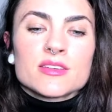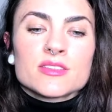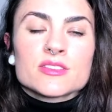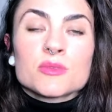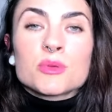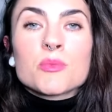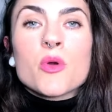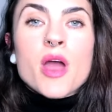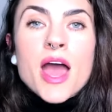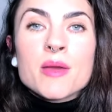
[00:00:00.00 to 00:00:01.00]
there's going to be
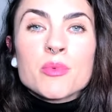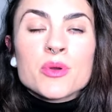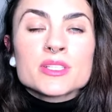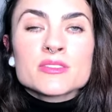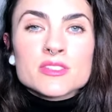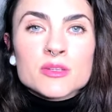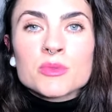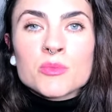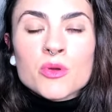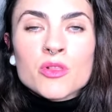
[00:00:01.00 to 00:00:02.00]
more high points, there's going to
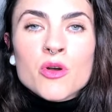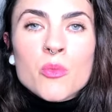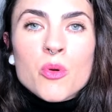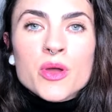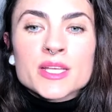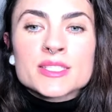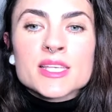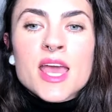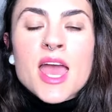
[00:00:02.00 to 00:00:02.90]
be more low points,